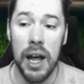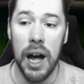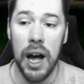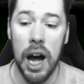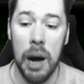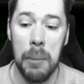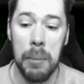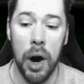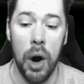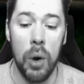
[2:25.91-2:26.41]

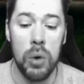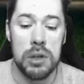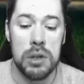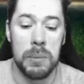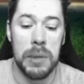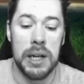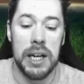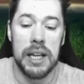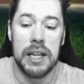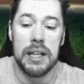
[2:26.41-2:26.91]
But
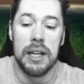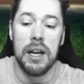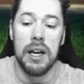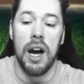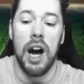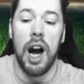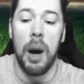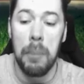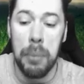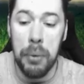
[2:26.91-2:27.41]
ultimately,
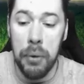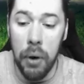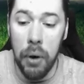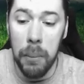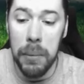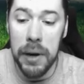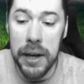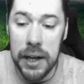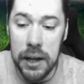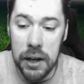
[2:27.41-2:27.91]
I'm
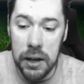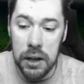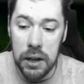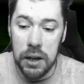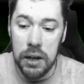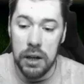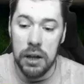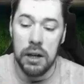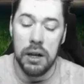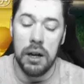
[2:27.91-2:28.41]
probably
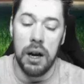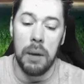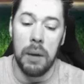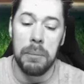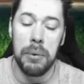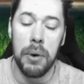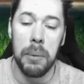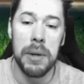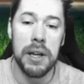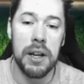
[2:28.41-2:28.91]
gonna.
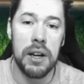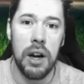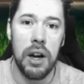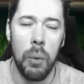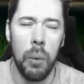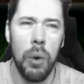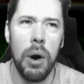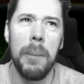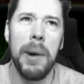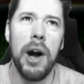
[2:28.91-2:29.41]

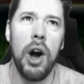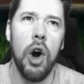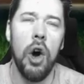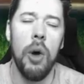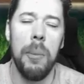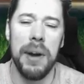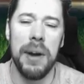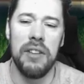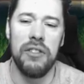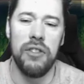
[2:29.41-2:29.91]
What am I
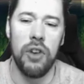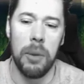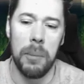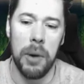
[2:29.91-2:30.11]
hoping for?